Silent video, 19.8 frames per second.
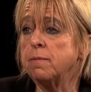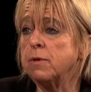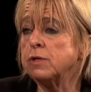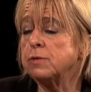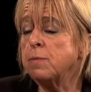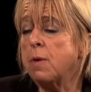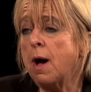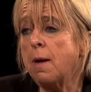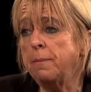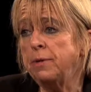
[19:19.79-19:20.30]

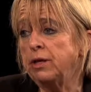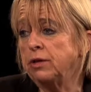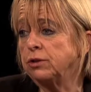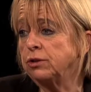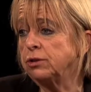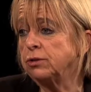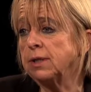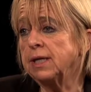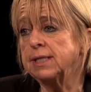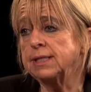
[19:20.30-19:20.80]
most popular
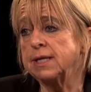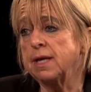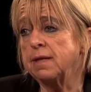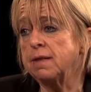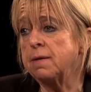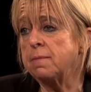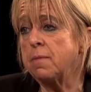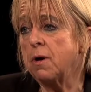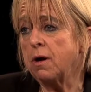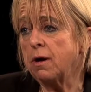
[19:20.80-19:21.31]
drugs on
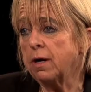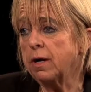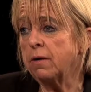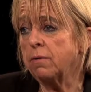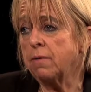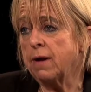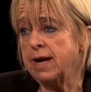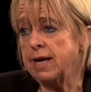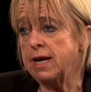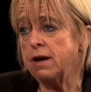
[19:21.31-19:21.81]
the market
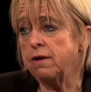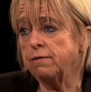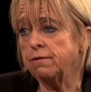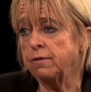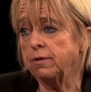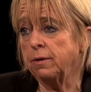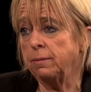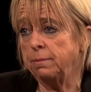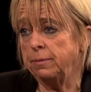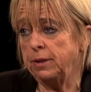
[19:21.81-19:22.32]
right now
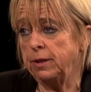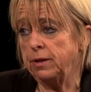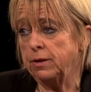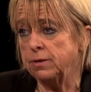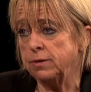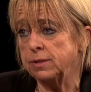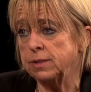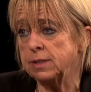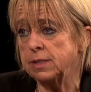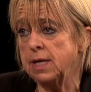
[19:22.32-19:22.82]
for
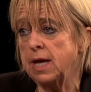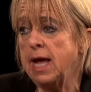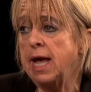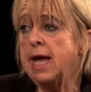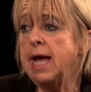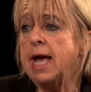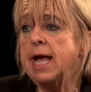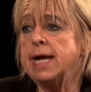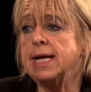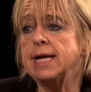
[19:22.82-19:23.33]
abuse
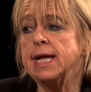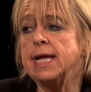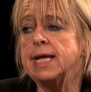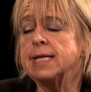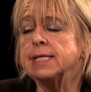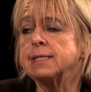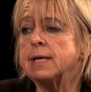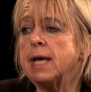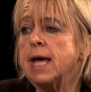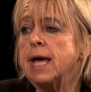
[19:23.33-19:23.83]

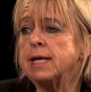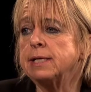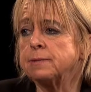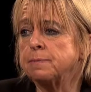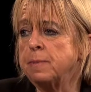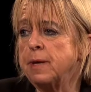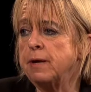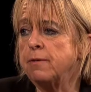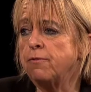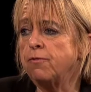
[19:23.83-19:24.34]
is, has
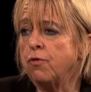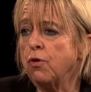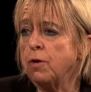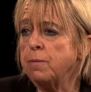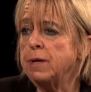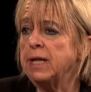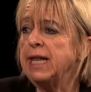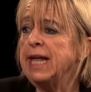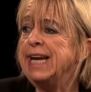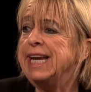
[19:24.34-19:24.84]
been
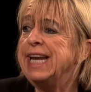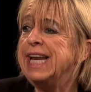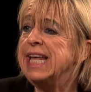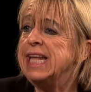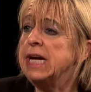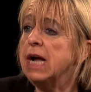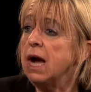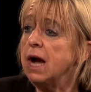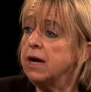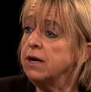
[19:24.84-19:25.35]
formulated
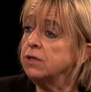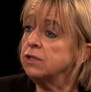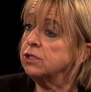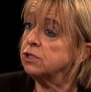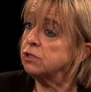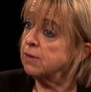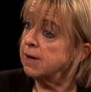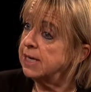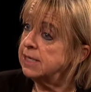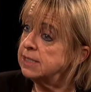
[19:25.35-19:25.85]
in higher
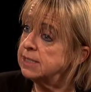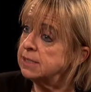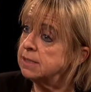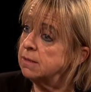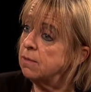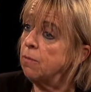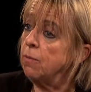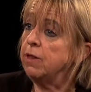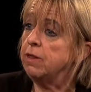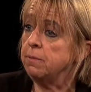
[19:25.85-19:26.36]
strengths
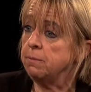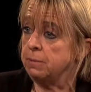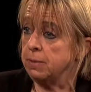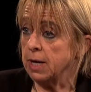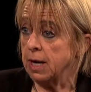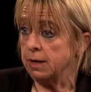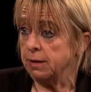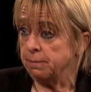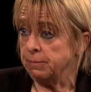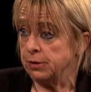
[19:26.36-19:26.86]
with a,
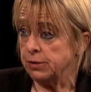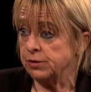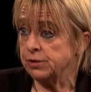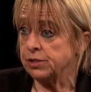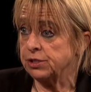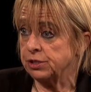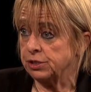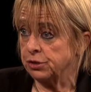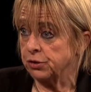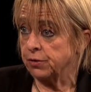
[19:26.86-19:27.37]
an abuse
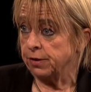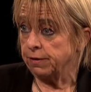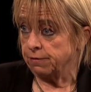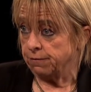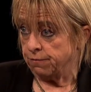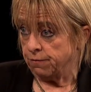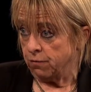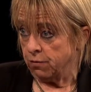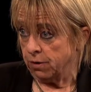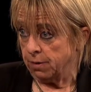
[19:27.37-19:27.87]

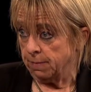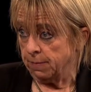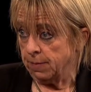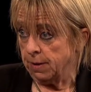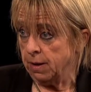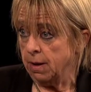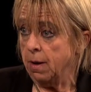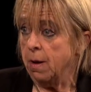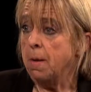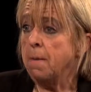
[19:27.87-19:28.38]
deterrent form.
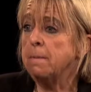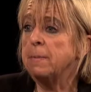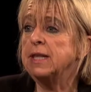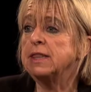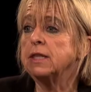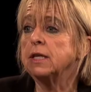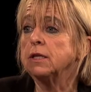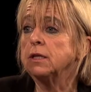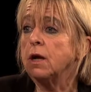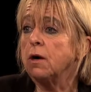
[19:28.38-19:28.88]

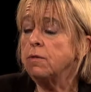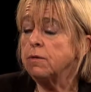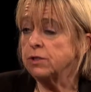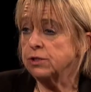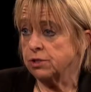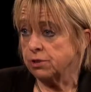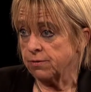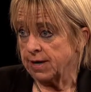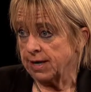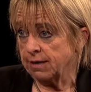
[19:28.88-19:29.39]
But the lower
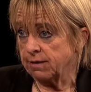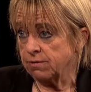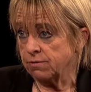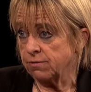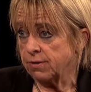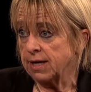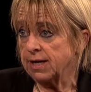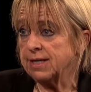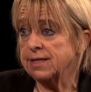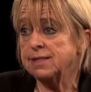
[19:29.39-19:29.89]
strength
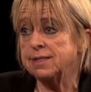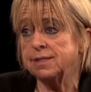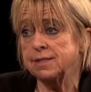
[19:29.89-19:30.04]
drug can